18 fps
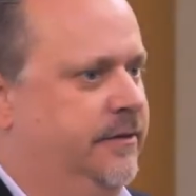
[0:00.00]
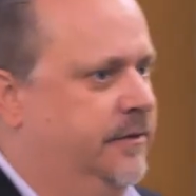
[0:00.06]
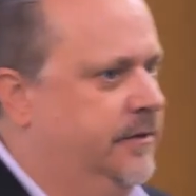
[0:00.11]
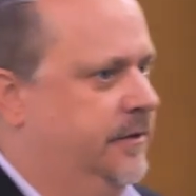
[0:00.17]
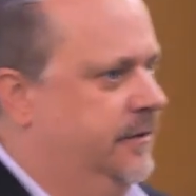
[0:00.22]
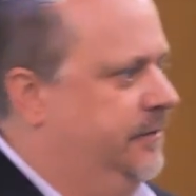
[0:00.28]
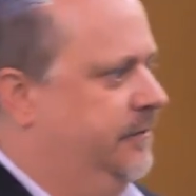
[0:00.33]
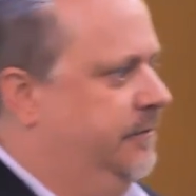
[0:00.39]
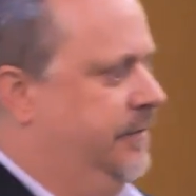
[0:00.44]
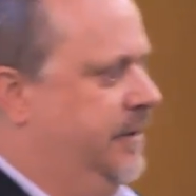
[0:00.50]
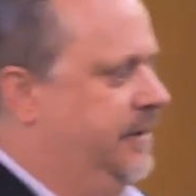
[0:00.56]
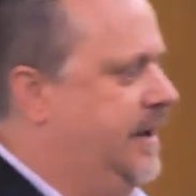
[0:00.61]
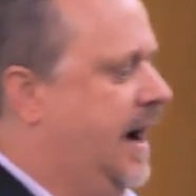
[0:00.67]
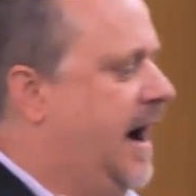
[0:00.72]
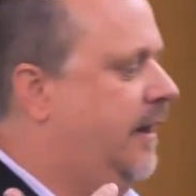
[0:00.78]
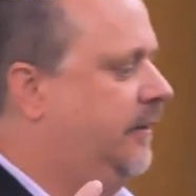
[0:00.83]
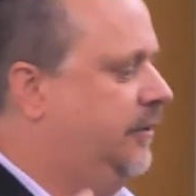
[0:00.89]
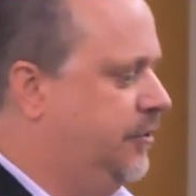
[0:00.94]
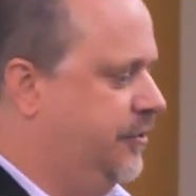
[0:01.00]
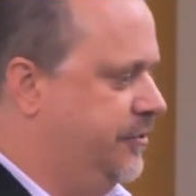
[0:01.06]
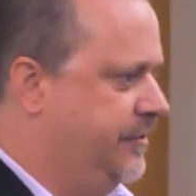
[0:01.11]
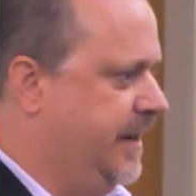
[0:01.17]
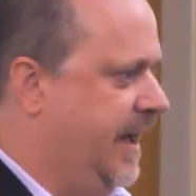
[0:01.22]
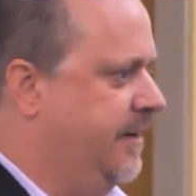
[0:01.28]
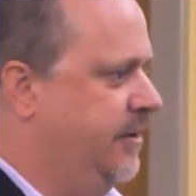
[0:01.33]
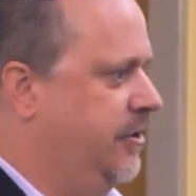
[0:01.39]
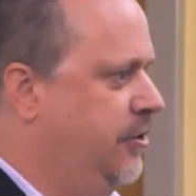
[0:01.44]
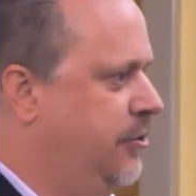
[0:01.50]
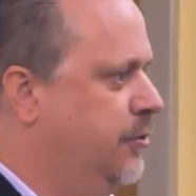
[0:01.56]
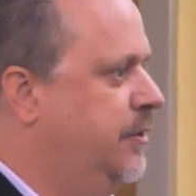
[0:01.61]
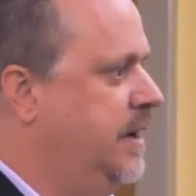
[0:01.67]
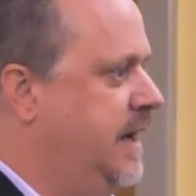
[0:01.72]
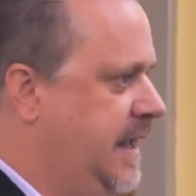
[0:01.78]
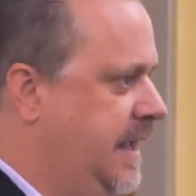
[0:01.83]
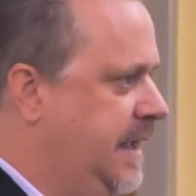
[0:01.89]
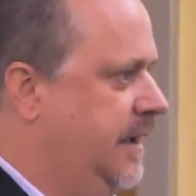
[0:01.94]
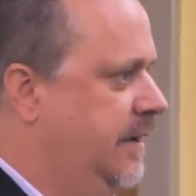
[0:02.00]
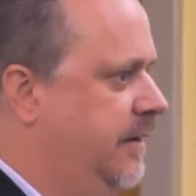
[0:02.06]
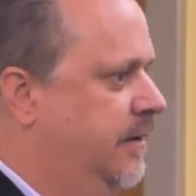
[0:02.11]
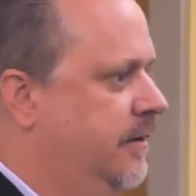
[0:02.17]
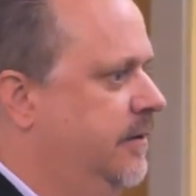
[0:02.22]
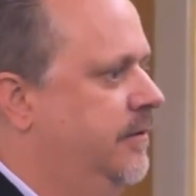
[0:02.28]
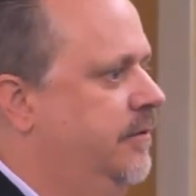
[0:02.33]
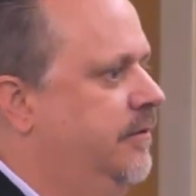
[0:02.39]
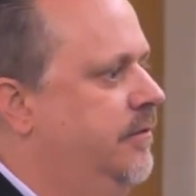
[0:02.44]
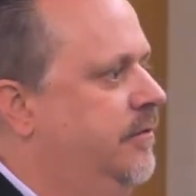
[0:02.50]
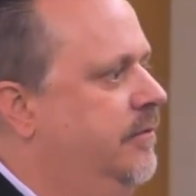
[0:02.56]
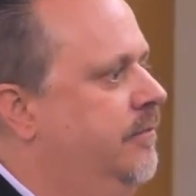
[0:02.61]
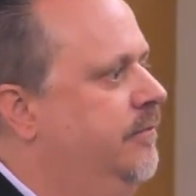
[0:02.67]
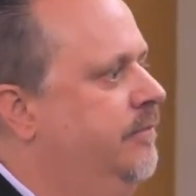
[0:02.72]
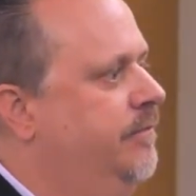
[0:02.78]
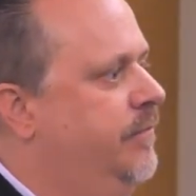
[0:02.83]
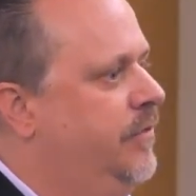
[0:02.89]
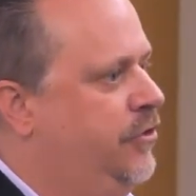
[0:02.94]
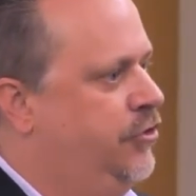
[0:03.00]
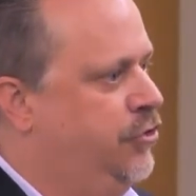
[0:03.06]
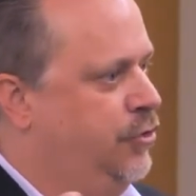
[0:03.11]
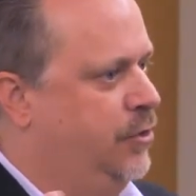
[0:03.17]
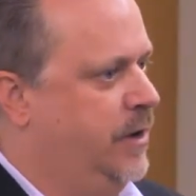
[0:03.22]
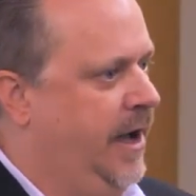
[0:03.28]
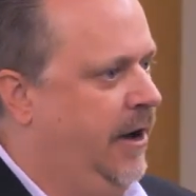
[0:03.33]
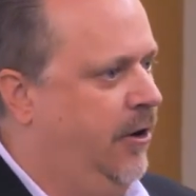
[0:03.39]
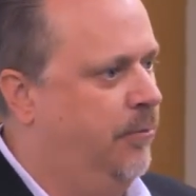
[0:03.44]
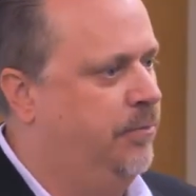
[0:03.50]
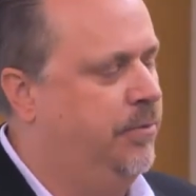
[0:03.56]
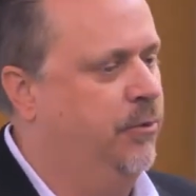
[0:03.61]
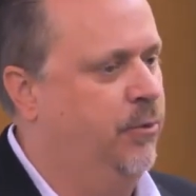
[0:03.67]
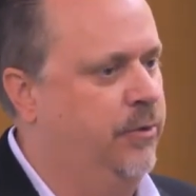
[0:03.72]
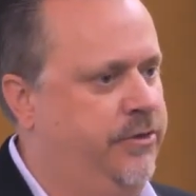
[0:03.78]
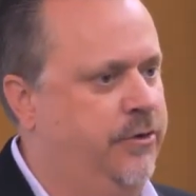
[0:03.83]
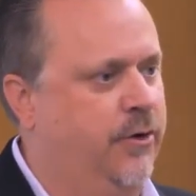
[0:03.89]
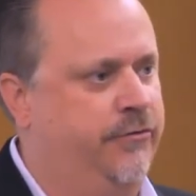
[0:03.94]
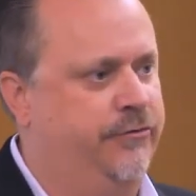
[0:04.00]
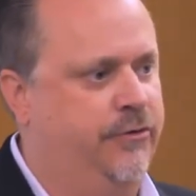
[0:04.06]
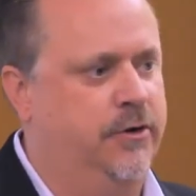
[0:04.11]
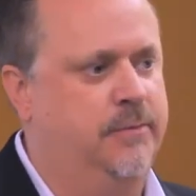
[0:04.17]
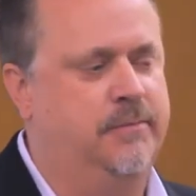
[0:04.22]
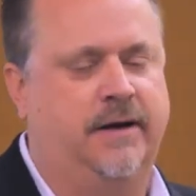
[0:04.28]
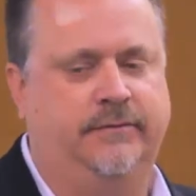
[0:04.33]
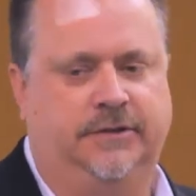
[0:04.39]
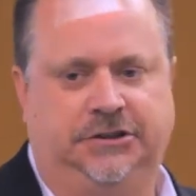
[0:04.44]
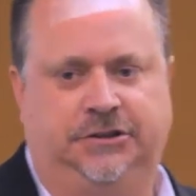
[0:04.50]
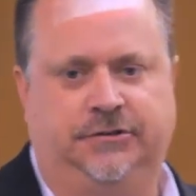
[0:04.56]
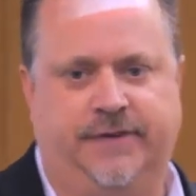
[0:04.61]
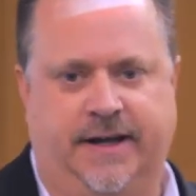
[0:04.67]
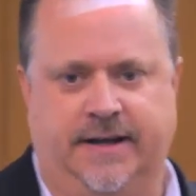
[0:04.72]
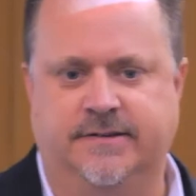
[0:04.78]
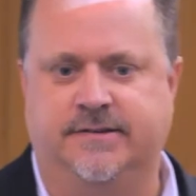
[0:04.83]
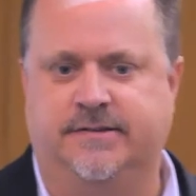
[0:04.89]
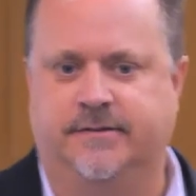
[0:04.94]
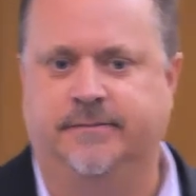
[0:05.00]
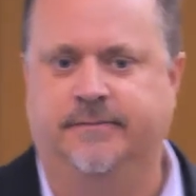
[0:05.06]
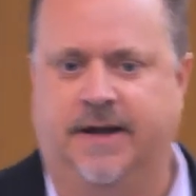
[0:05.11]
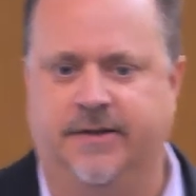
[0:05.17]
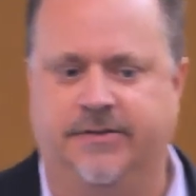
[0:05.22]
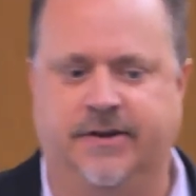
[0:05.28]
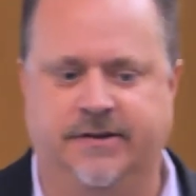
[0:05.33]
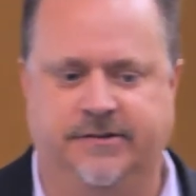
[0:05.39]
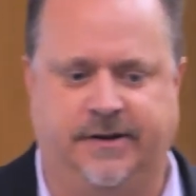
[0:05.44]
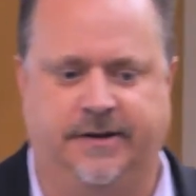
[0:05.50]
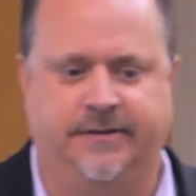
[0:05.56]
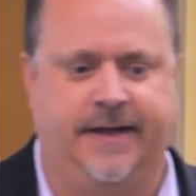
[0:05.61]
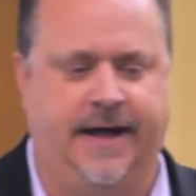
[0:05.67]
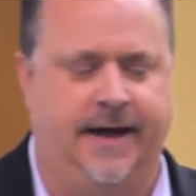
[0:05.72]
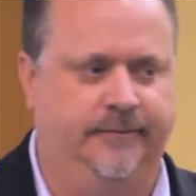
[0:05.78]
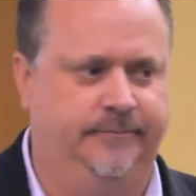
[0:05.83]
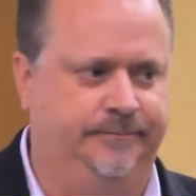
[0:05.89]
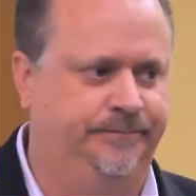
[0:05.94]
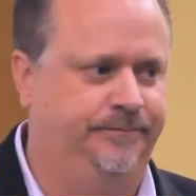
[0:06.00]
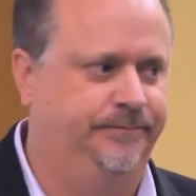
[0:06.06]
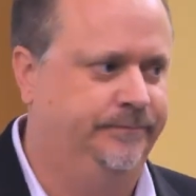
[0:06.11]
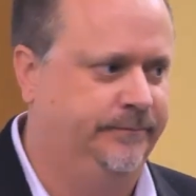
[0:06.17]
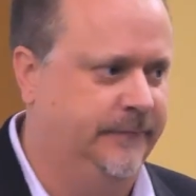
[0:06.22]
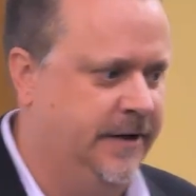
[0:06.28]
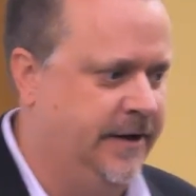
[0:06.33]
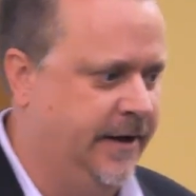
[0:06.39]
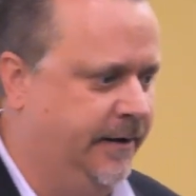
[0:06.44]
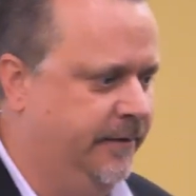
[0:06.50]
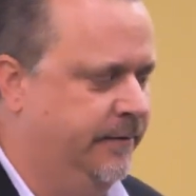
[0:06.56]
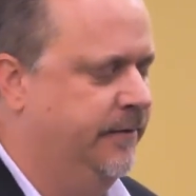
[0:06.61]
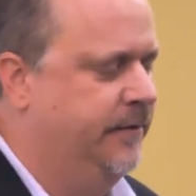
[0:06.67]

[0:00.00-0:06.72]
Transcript: the dollars that you need to help with your food and beverage events and things like that, okay?